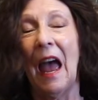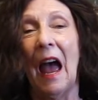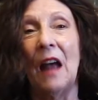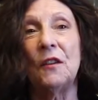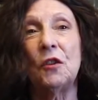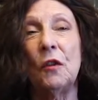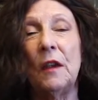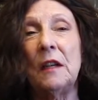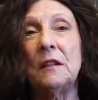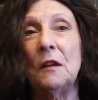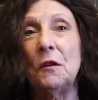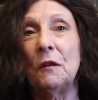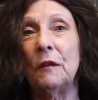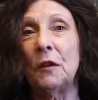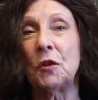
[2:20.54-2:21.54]
And so these
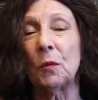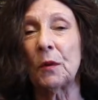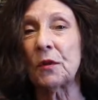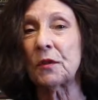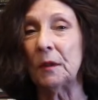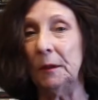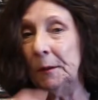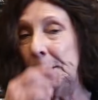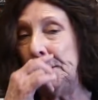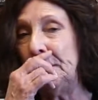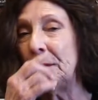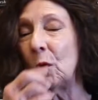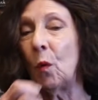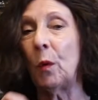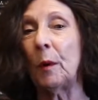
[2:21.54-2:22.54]
individuals
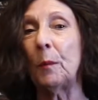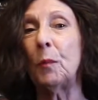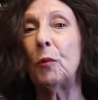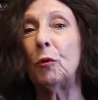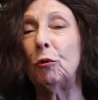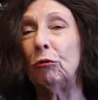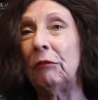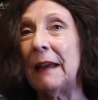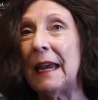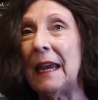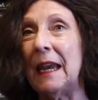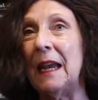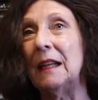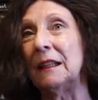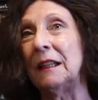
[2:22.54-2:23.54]
were
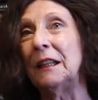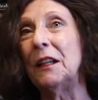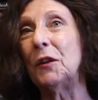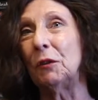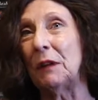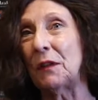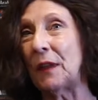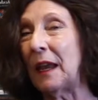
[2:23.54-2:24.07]
pre-literate.